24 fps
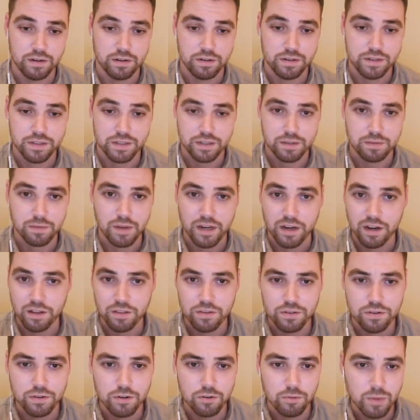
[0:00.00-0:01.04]
there's
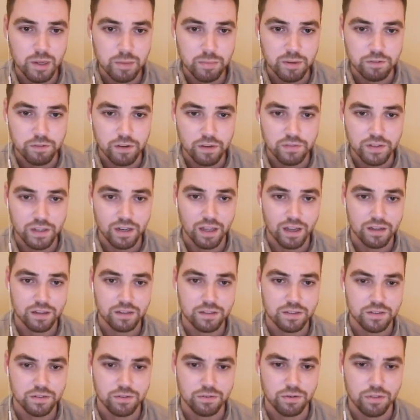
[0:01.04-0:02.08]
another maybe 50
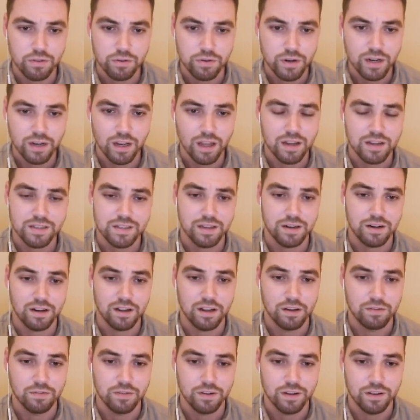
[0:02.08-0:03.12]
lines or 30 lines that
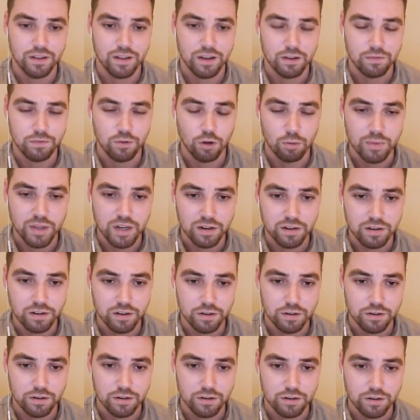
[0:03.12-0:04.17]
I've omitted
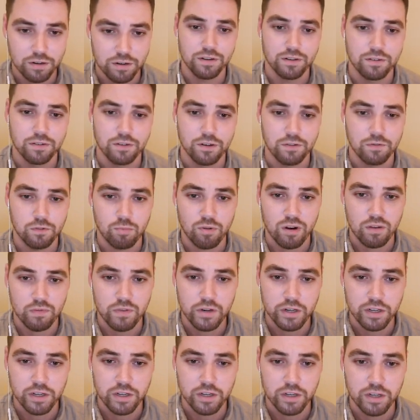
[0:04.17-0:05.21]
here just for
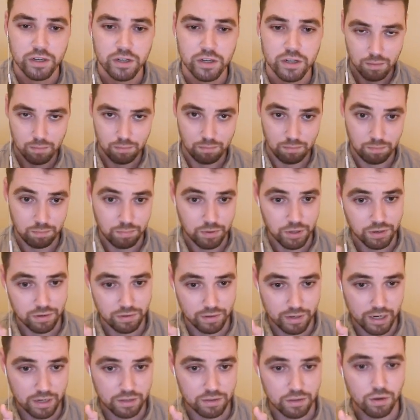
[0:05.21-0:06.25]
brevity. But
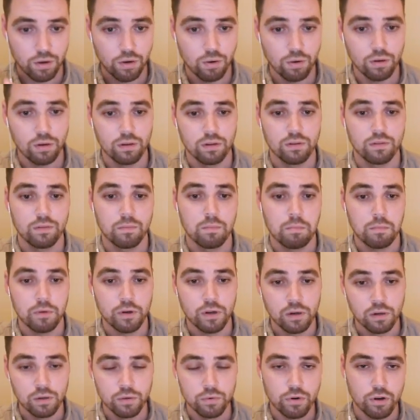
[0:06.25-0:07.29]
like the whole
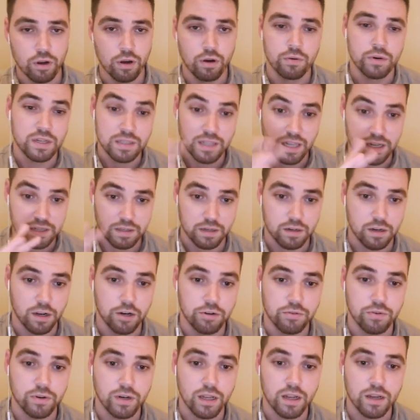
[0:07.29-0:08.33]
glue code is less than
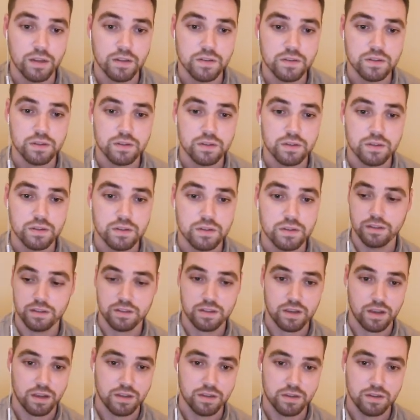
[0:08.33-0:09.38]
100 lines in this
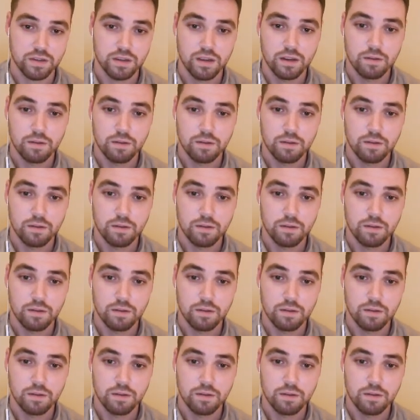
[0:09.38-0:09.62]
case.